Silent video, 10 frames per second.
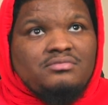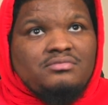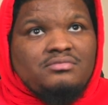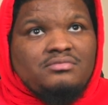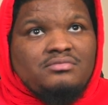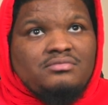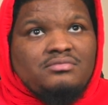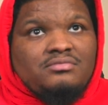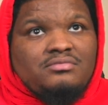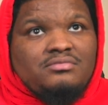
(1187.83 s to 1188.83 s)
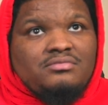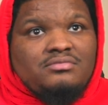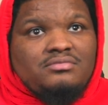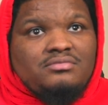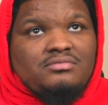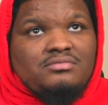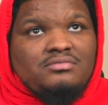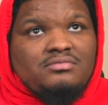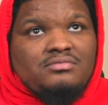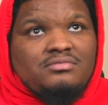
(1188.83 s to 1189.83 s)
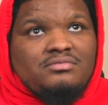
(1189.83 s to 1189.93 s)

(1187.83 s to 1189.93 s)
(silent)